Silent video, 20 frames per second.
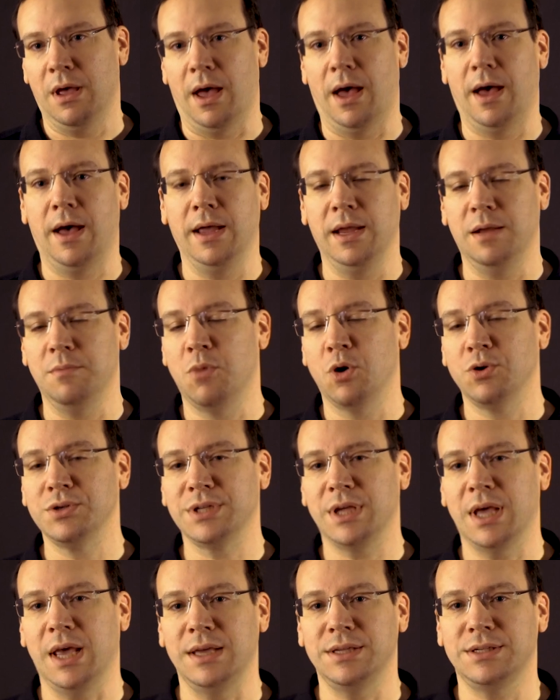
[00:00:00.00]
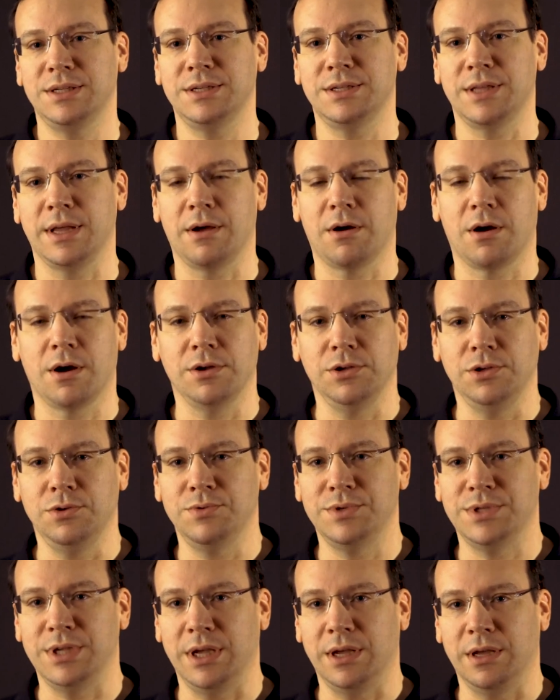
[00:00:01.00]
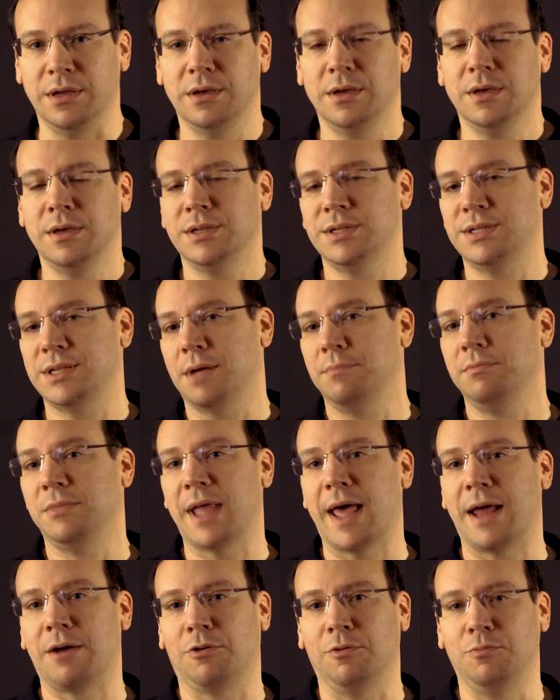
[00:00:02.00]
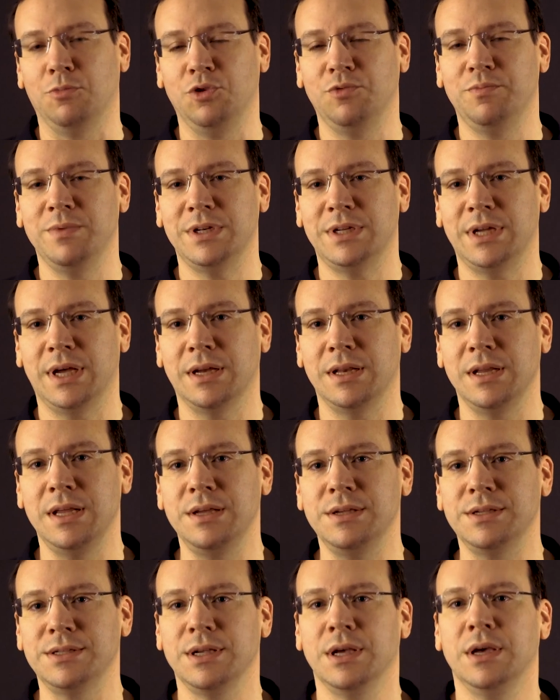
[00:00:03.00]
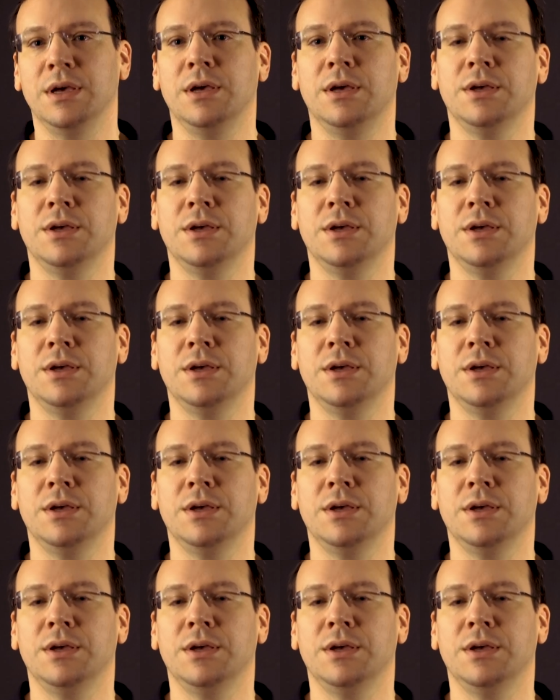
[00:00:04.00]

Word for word: Uh, in most cases, they are using some lateral movement techniques,